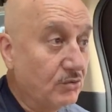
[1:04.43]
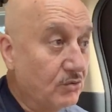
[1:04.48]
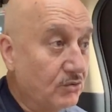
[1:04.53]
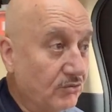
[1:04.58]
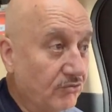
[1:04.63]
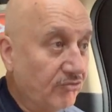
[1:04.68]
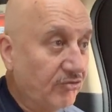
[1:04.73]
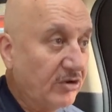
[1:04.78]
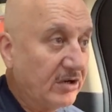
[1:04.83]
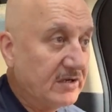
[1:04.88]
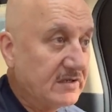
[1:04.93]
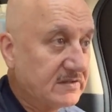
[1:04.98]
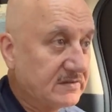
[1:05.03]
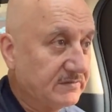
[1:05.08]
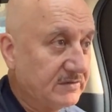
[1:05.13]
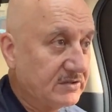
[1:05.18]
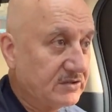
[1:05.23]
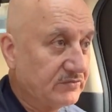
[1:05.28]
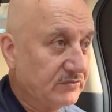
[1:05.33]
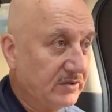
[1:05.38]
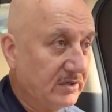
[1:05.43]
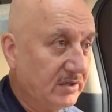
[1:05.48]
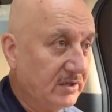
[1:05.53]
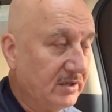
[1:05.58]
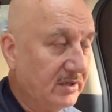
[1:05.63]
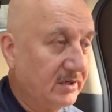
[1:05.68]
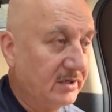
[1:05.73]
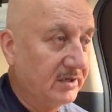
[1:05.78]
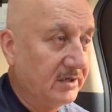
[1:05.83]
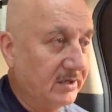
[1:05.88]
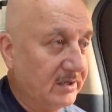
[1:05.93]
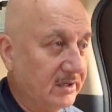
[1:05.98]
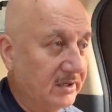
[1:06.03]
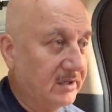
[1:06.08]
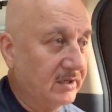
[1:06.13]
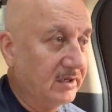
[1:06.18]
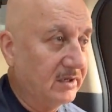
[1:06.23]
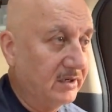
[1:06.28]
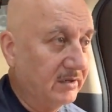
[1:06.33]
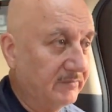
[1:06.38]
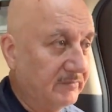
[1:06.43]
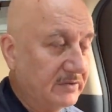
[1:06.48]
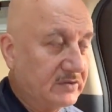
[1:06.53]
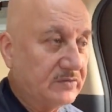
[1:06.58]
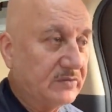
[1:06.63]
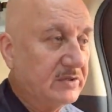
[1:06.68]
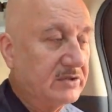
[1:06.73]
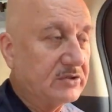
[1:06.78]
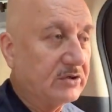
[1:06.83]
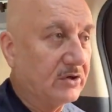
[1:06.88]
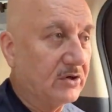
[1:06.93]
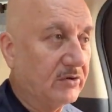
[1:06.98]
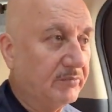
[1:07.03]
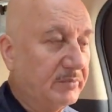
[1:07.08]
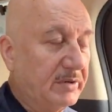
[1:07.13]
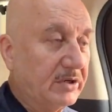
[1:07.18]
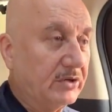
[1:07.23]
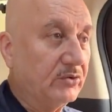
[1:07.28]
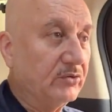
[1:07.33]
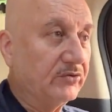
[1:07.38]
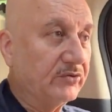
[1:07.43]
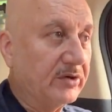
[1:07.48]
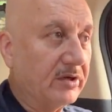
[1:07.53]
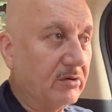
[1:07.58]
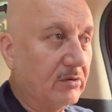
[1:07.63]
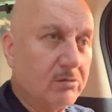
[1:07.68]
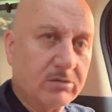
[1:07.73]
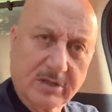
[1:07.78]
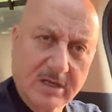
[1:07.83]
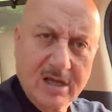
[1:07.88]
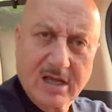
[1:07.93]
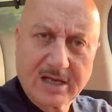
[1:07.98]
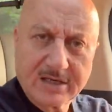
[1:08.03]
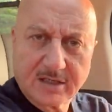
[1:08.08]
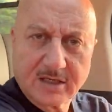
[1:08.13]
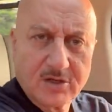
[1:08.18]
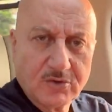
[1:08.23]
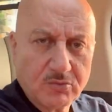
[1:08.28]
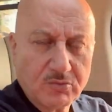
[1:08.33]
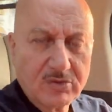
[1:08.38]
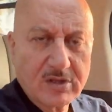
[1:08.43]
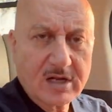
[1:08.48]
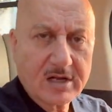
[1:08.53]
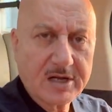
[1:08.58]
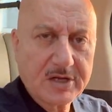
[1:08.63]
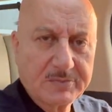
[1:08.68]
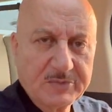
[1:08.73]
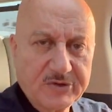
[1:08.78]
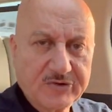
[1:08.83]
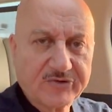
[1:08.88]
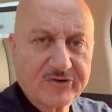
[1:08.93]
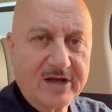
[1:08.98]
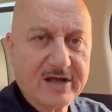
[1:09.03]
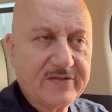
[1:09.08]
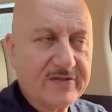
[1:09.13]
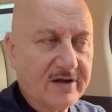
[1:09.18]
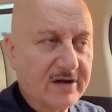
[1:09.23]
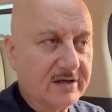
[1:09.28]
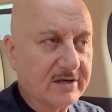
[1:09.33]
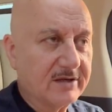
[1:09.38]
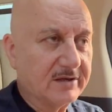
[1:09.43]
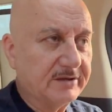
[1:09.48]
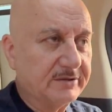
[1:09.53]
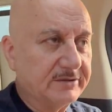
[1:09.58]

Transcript: own things which will, uh, which will sort of make you say, okay, I can do that. Let me try that.